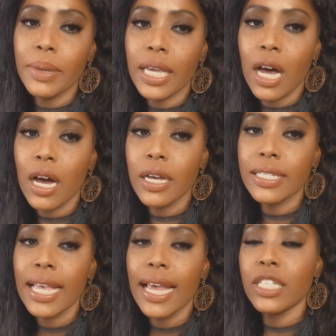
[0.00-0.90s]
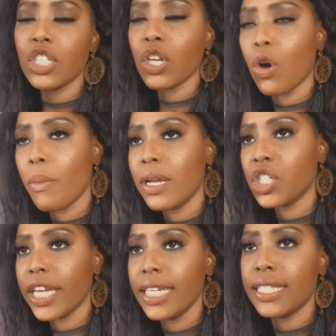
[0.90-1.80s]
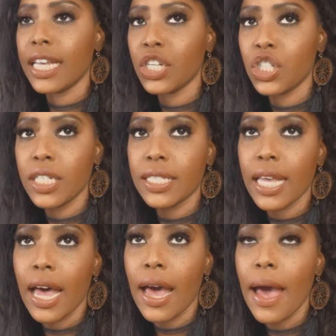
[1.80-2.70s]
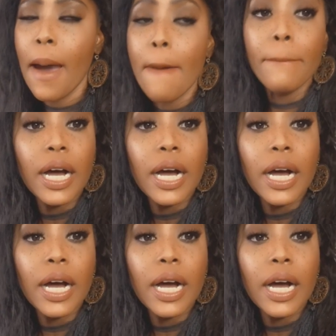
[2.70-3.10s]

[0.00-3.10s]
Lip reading: because it's just a whole bunch of he said, she said.